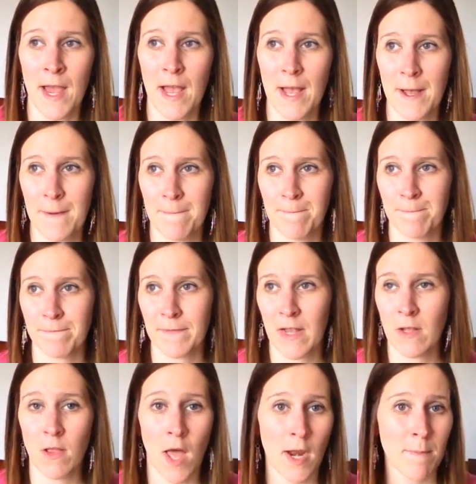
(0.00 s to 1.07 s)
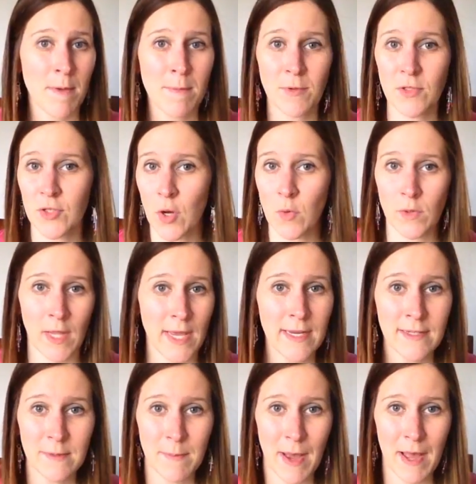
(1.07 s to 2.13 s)
A lot of people don't
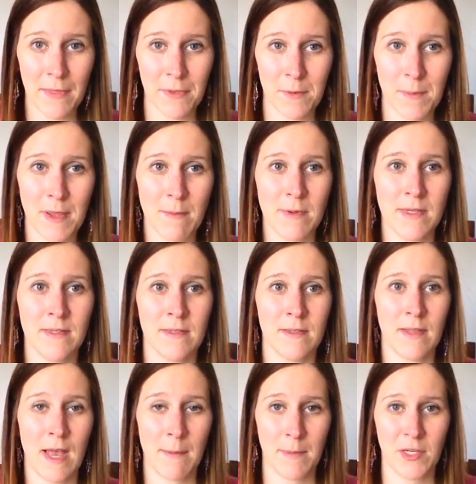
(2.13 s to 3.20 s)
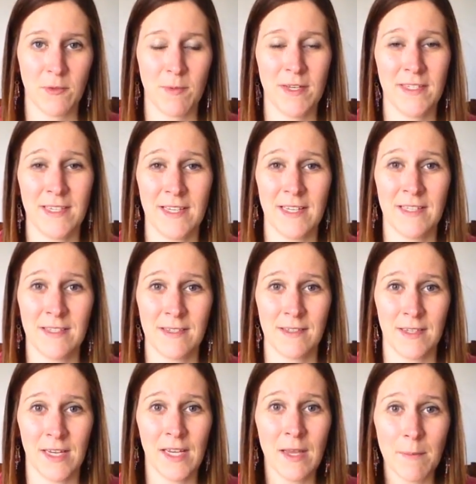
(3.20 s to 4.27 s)
like to bath their babies that much because
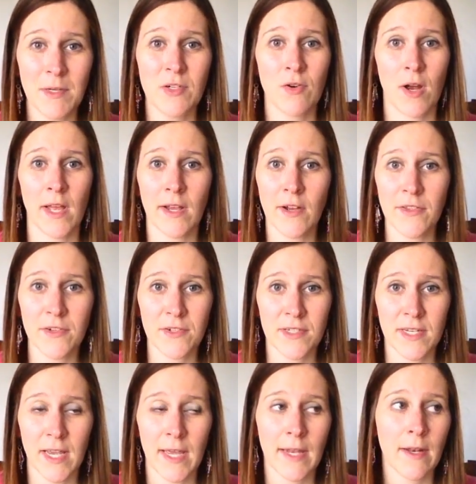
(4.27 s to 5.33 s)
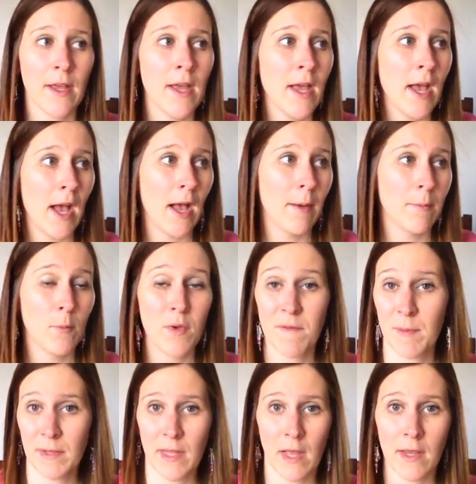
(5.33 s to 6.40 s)
it can be drying on their skin.
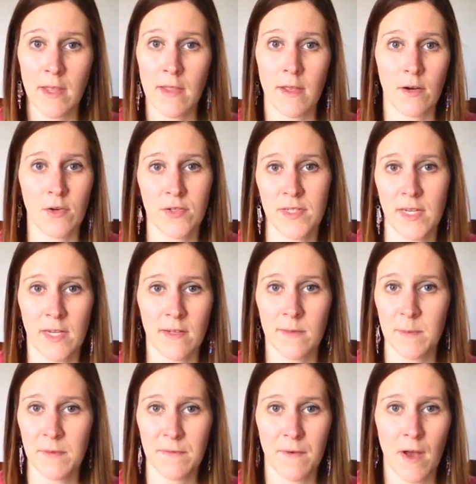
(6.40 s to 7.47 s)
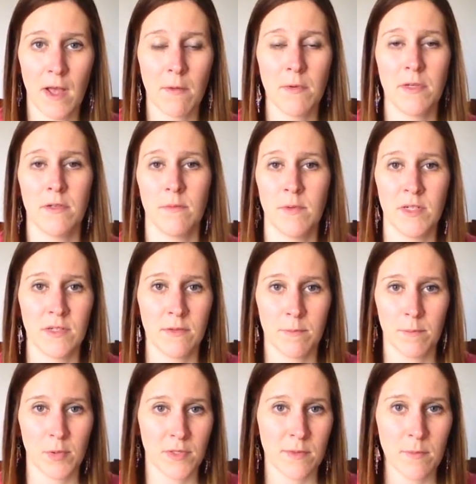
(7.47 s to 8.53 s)
We've been lucky that her skin has been fine. We
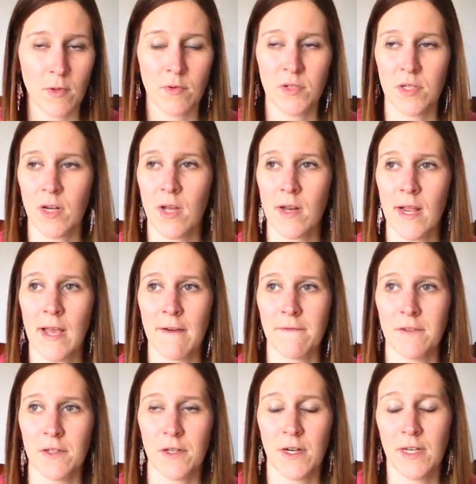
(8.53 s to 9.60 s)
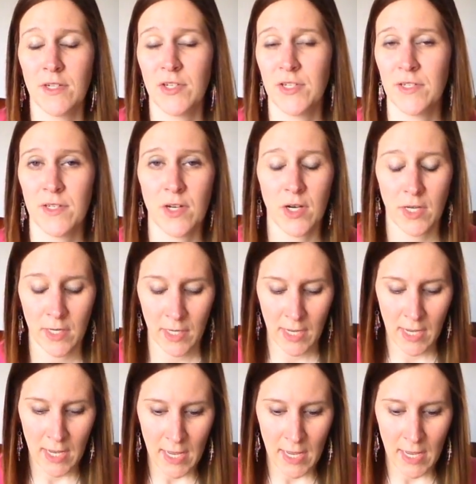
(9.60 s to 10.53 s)
just put some lotion on after and she's good.